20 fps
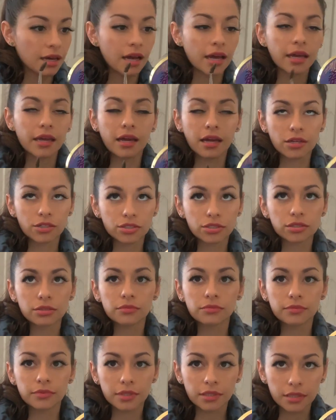I actually
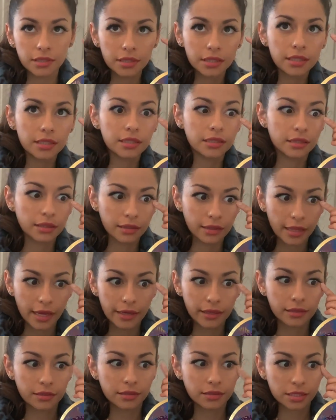really
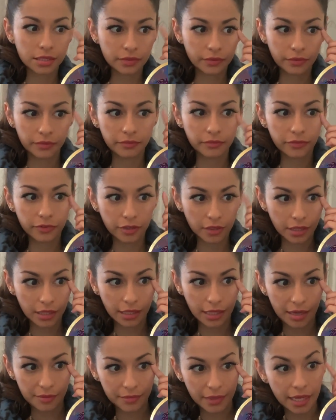like this one from
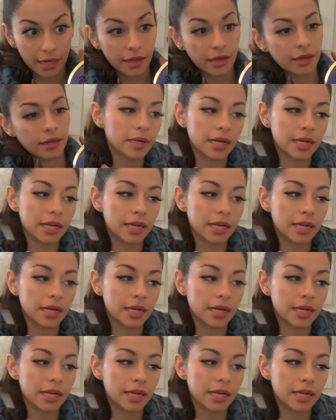Glamnetic.